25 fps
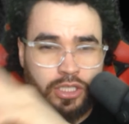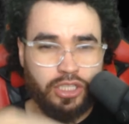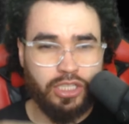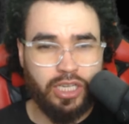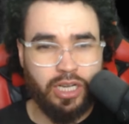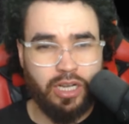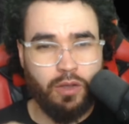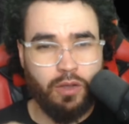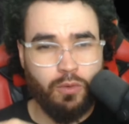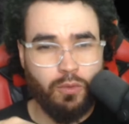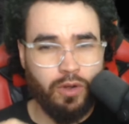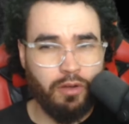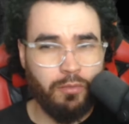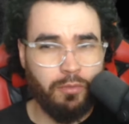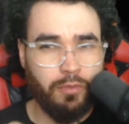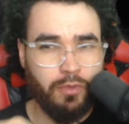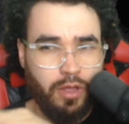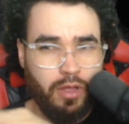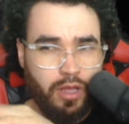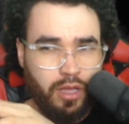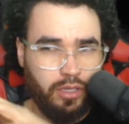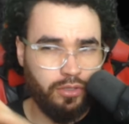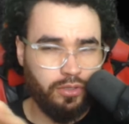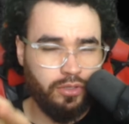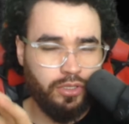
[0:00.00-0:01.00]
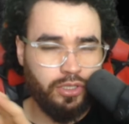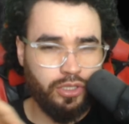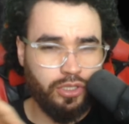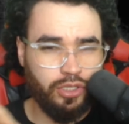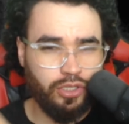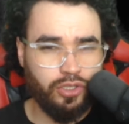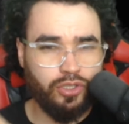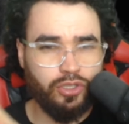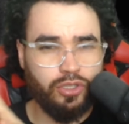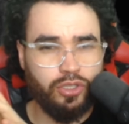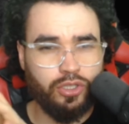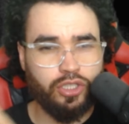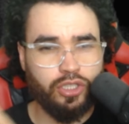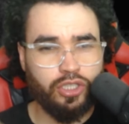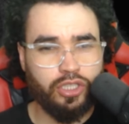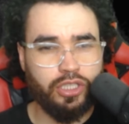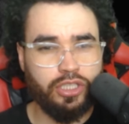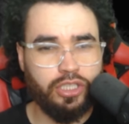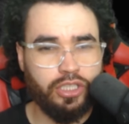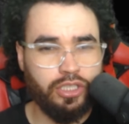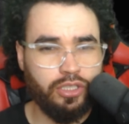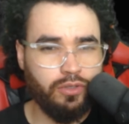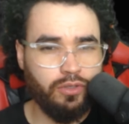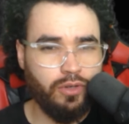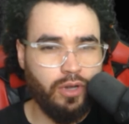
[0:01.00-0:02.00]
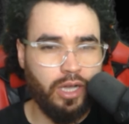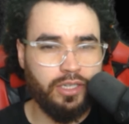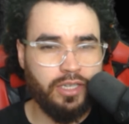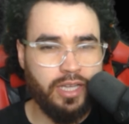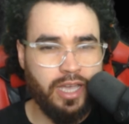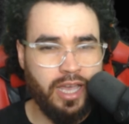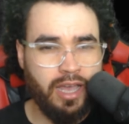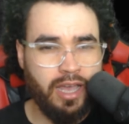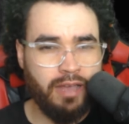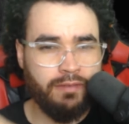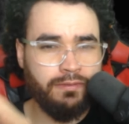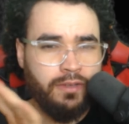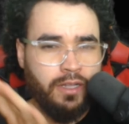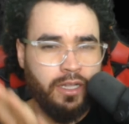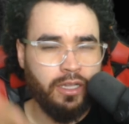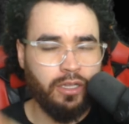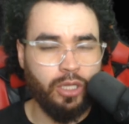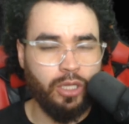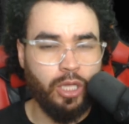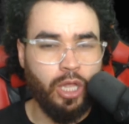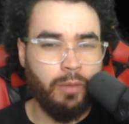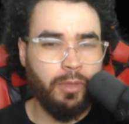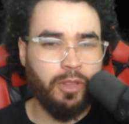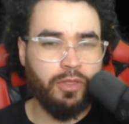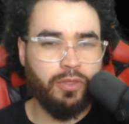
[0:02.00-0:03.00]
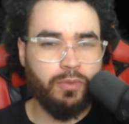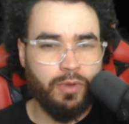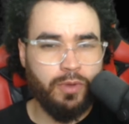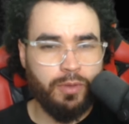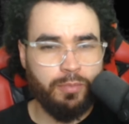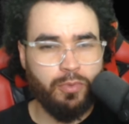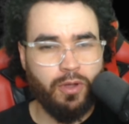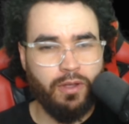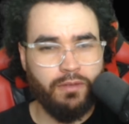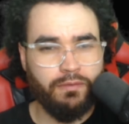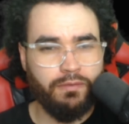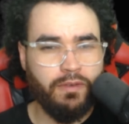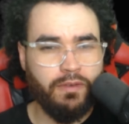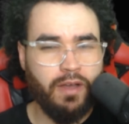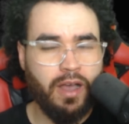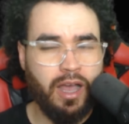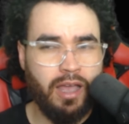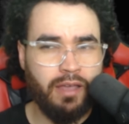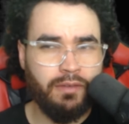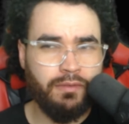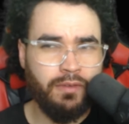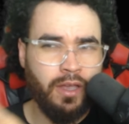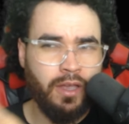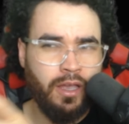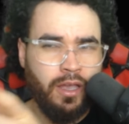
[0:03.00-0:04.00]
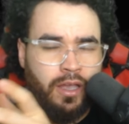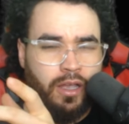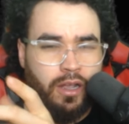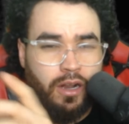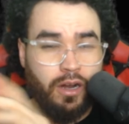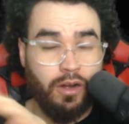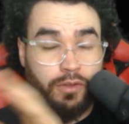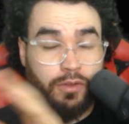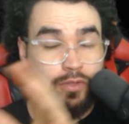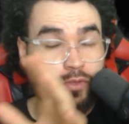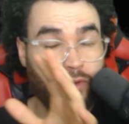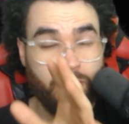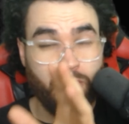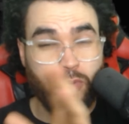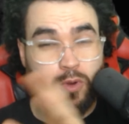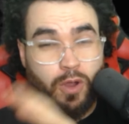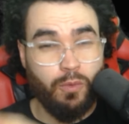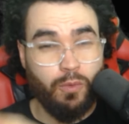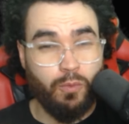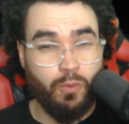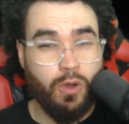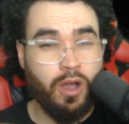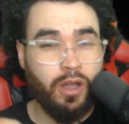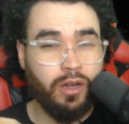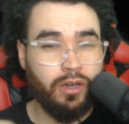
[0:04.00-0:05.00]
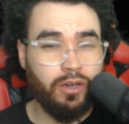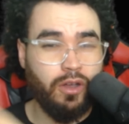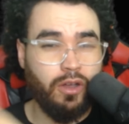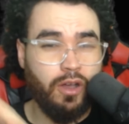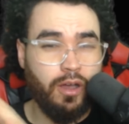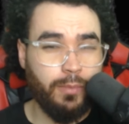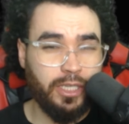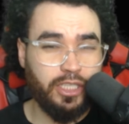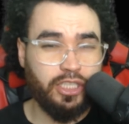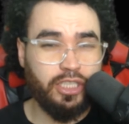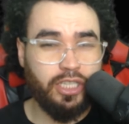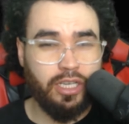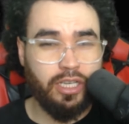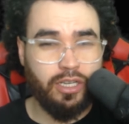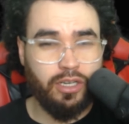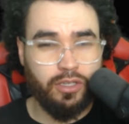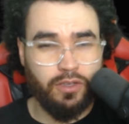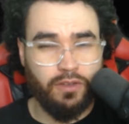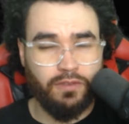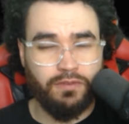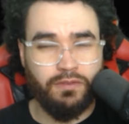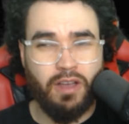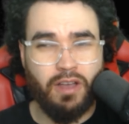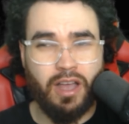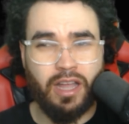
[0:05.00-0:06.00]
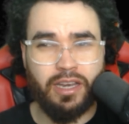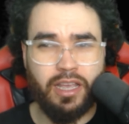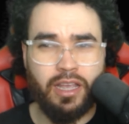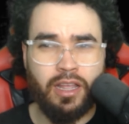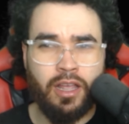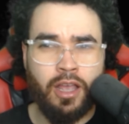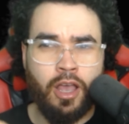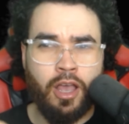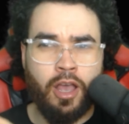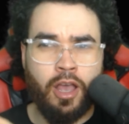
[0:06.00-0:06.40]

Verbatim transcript: check out one of, uh, you can just search continue.dev, llama 3.5 or 3.1 on my channel, you'll find it.